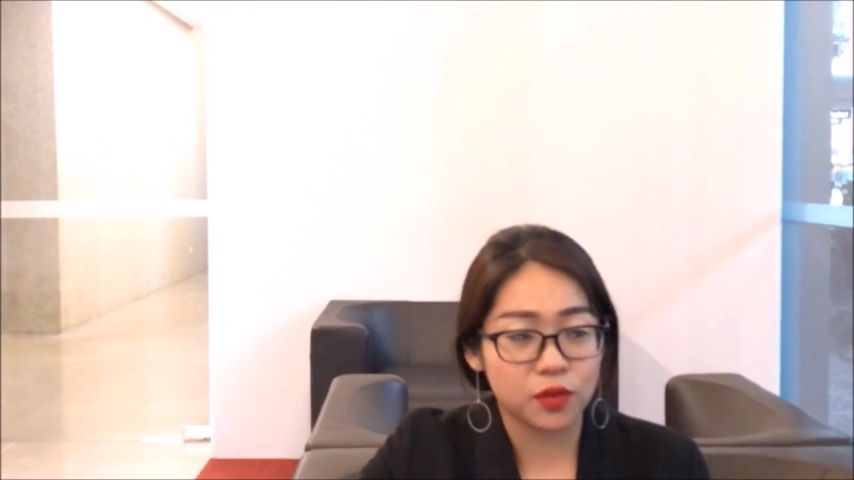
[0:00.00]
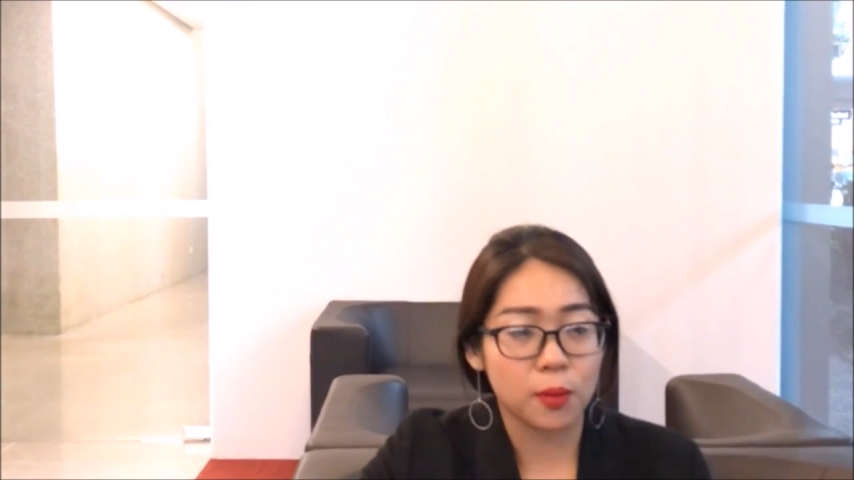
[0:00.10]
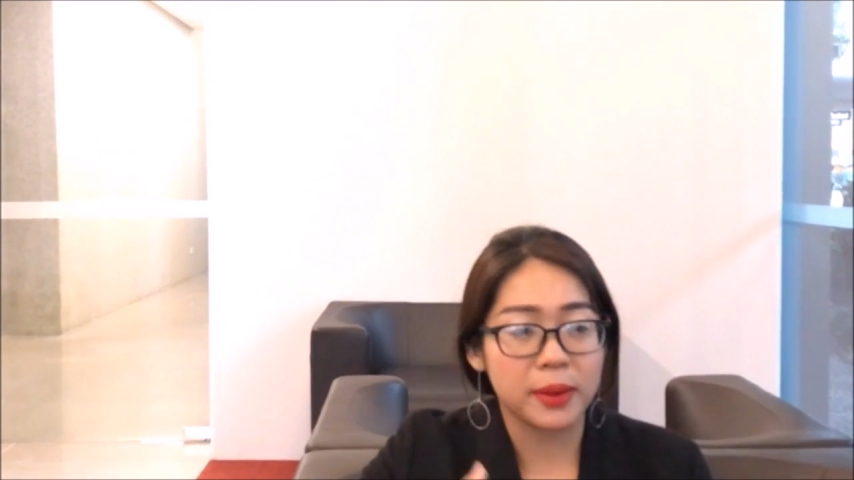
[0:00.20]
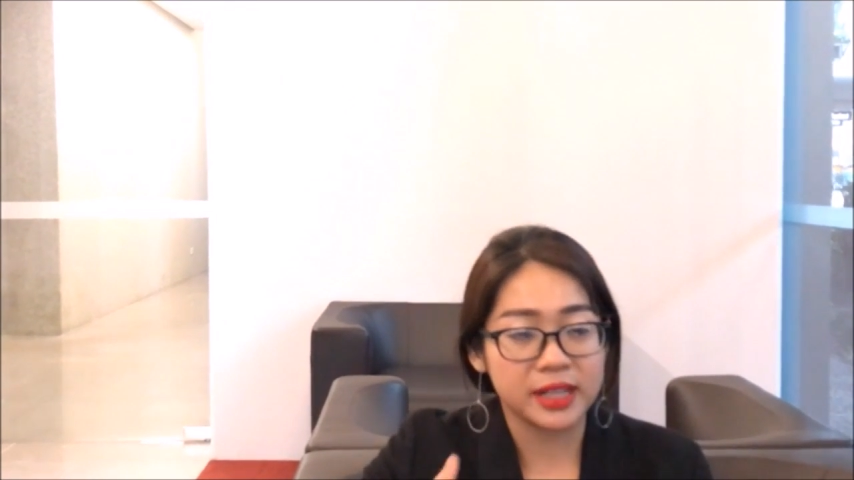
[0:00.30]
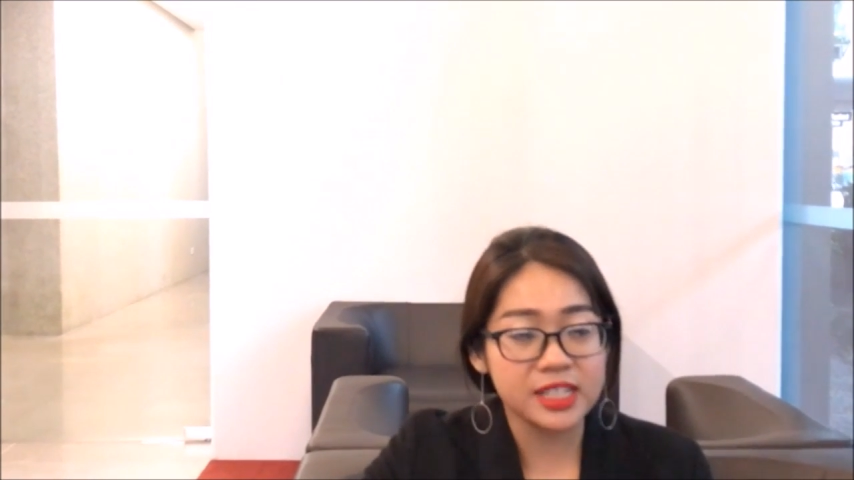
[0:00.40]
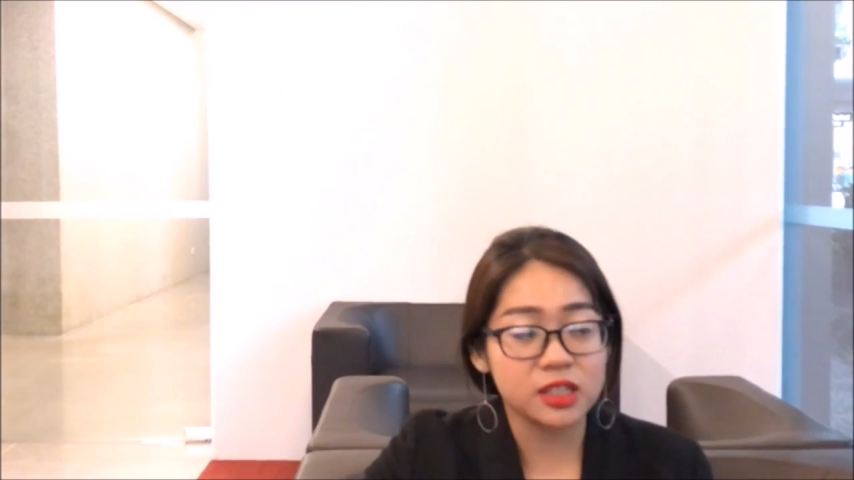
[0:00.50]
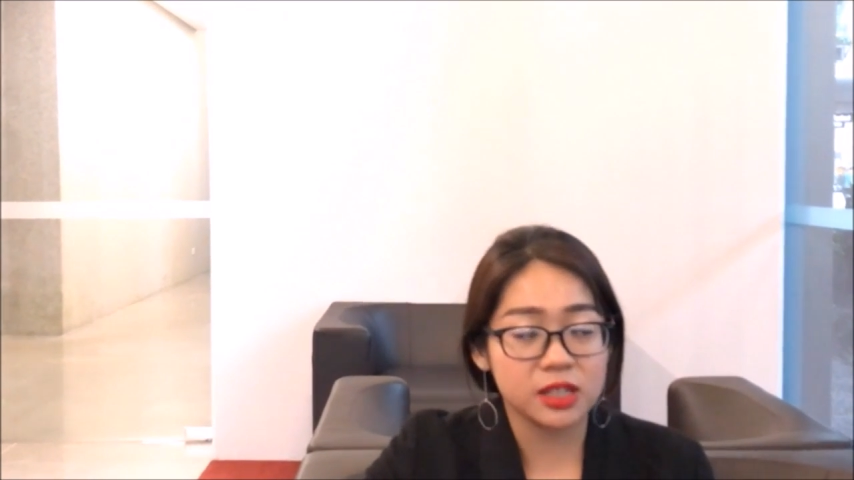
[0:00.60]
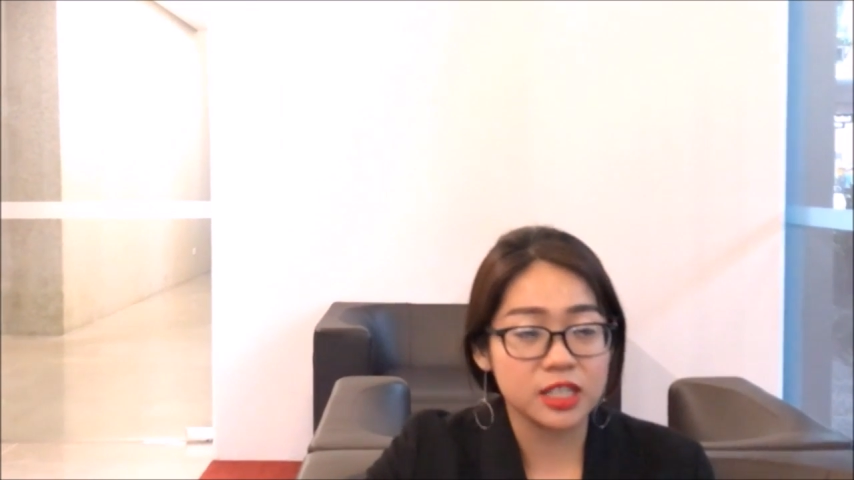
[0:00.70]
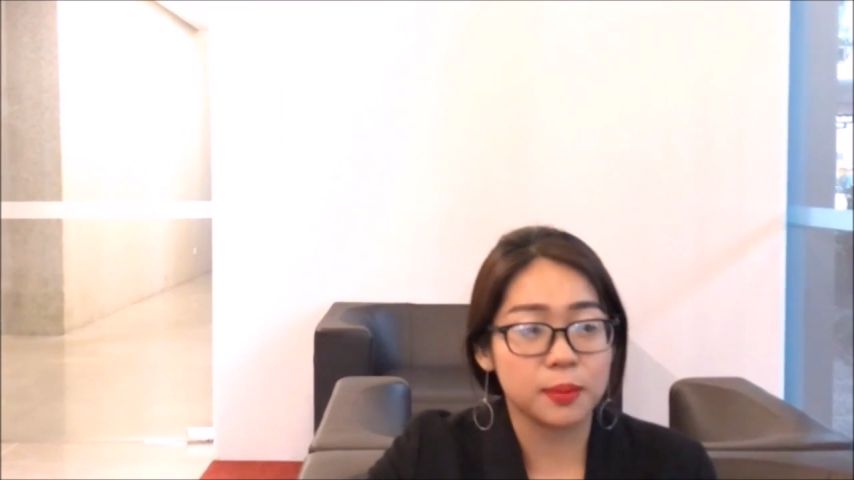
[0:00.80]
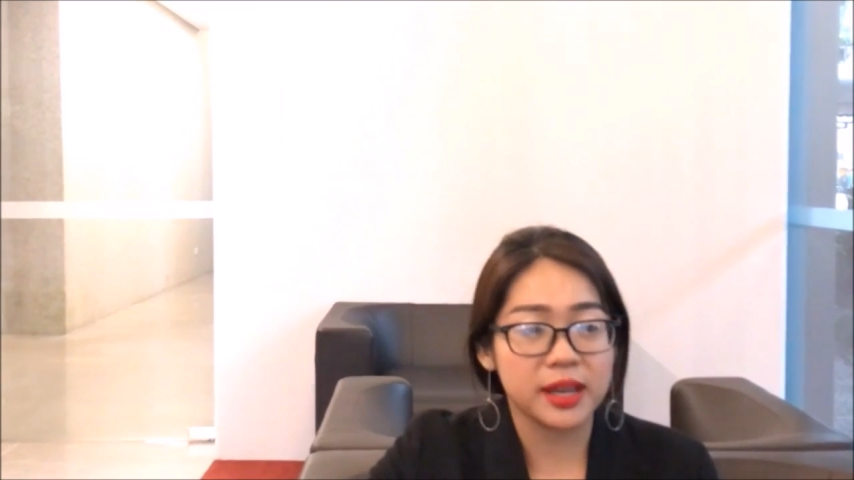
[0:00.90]
for managed
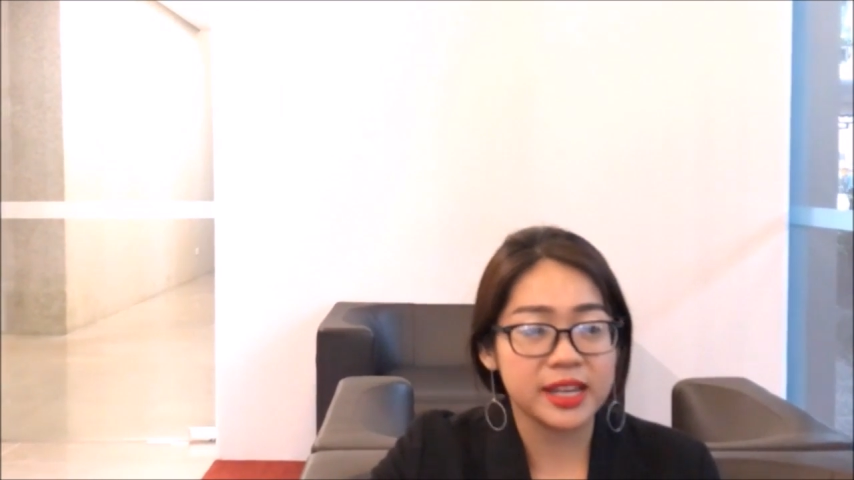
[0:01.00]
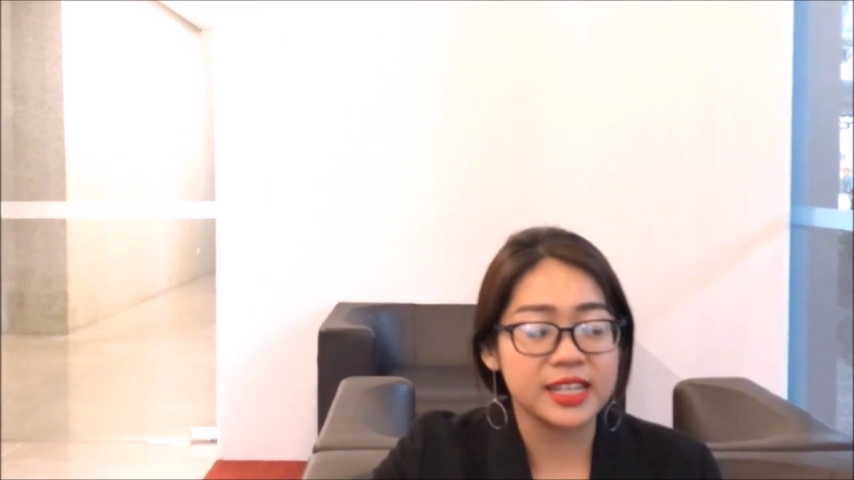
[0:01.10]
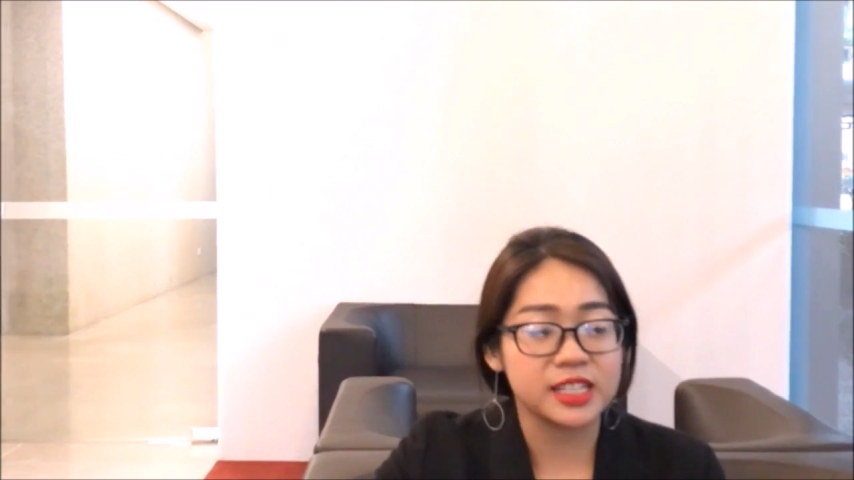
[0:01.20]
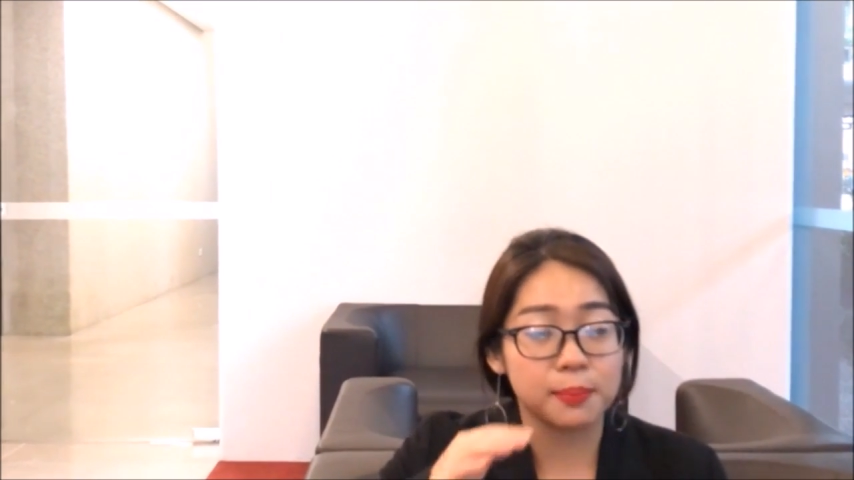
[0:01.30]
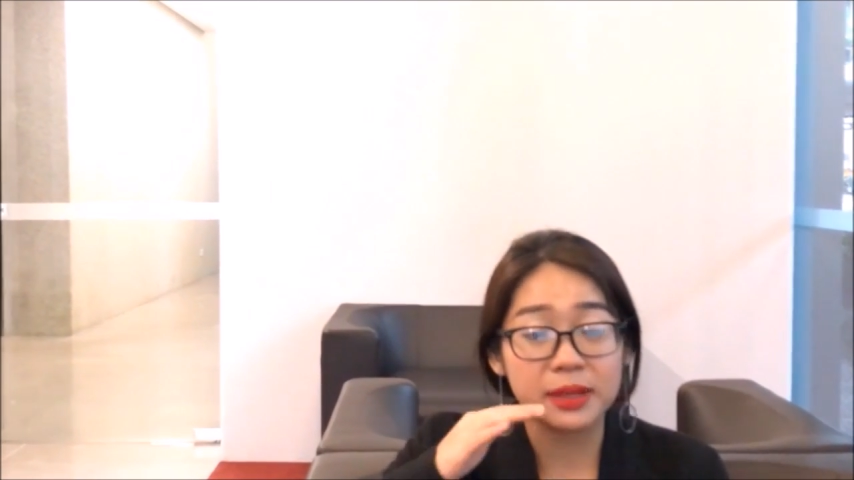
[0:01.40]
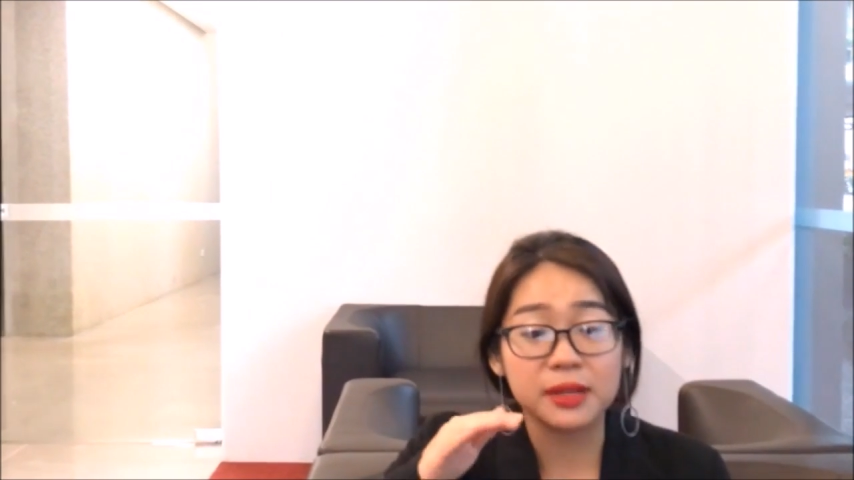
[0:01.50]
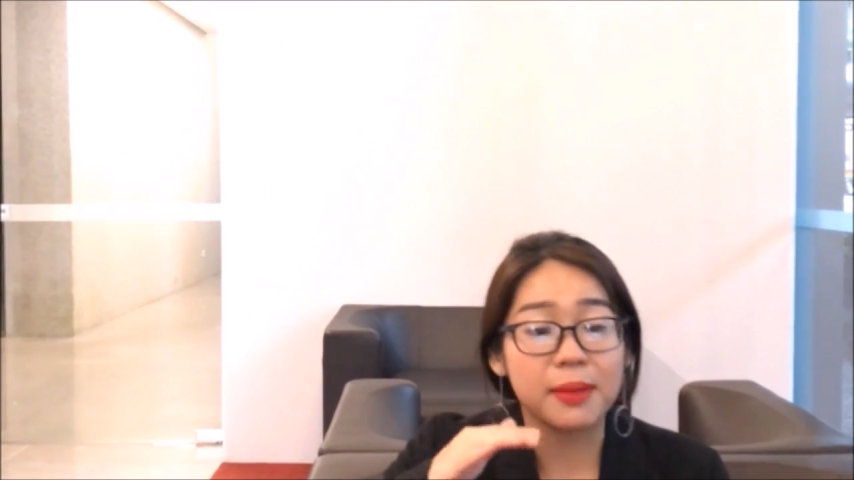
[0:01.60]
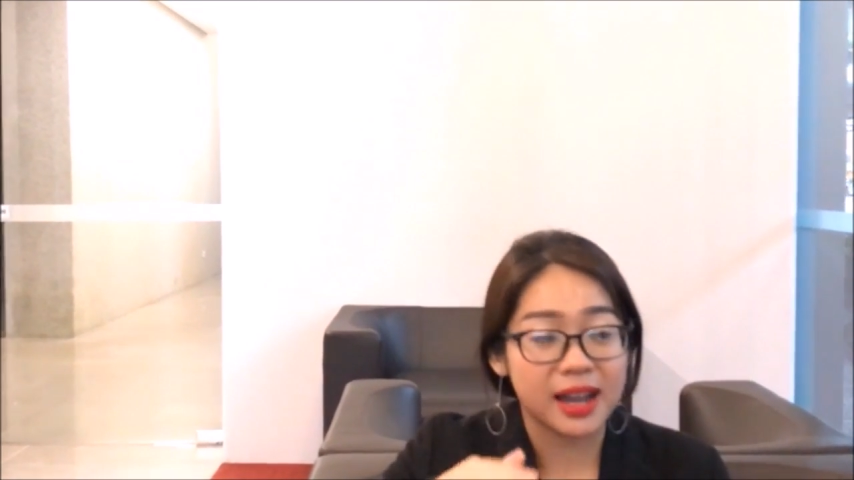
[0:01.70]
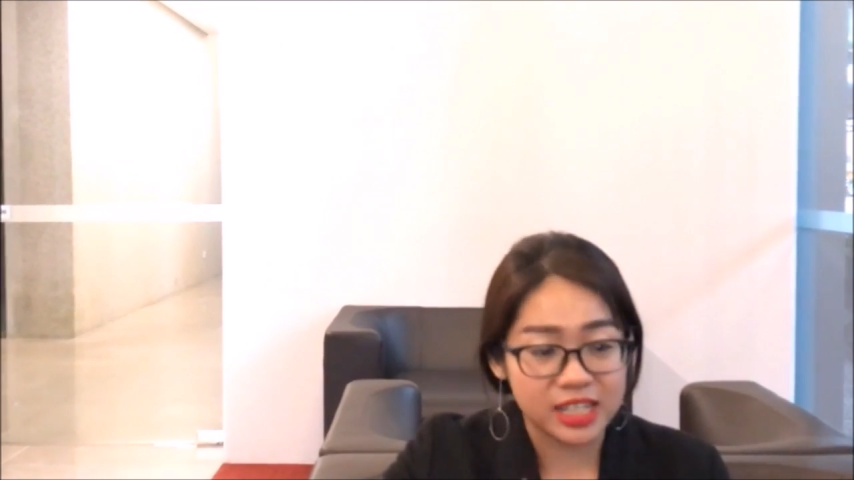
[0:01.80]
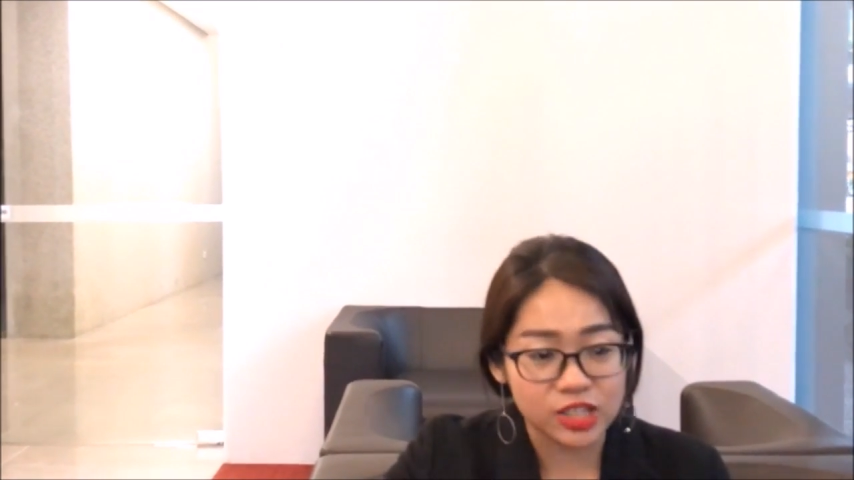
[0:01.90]
database is
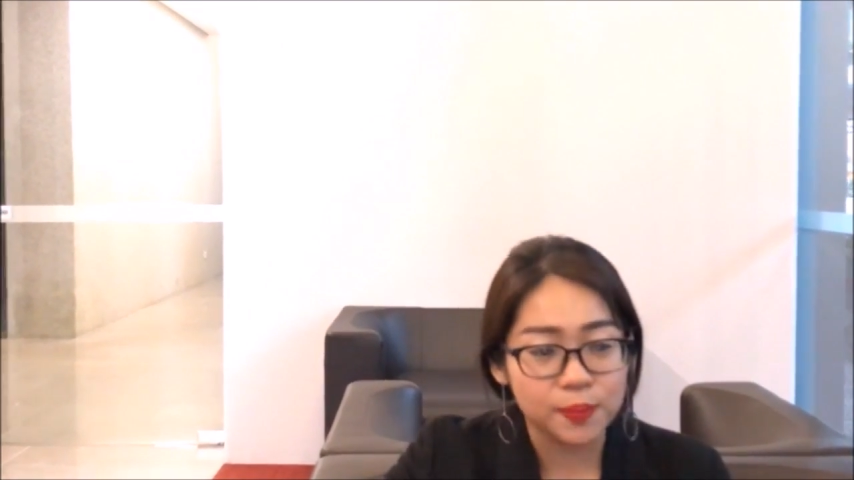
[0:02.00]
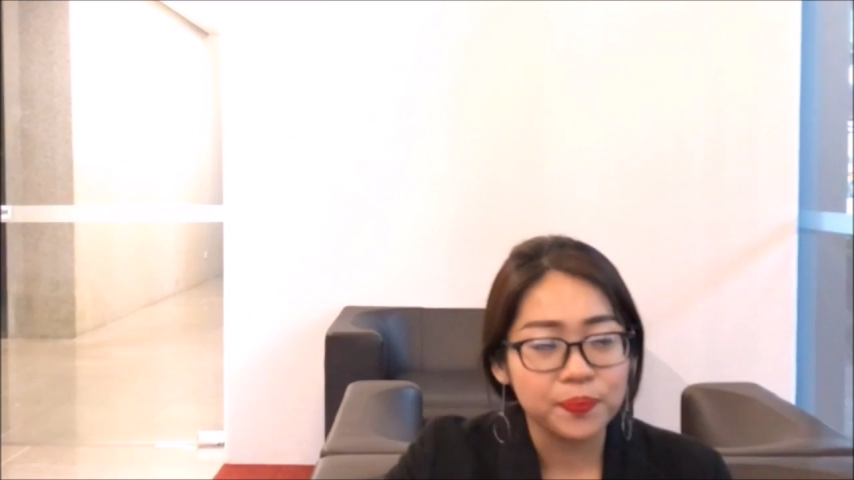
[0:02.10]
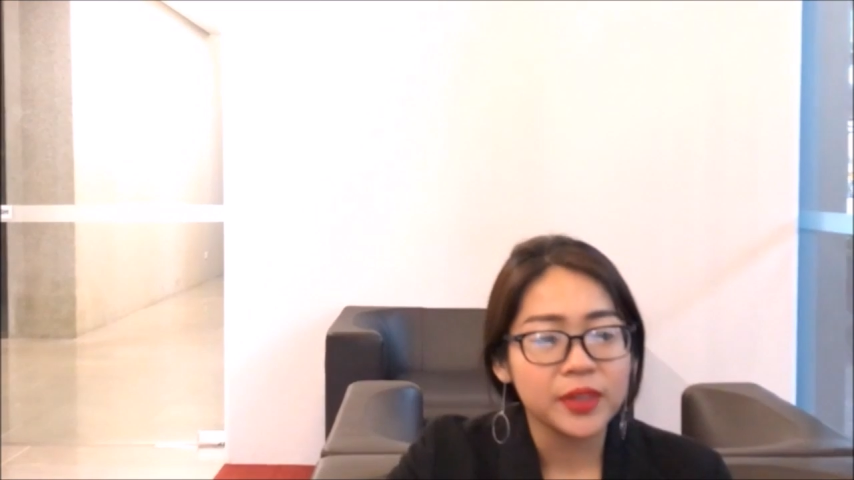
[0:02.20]
minimized.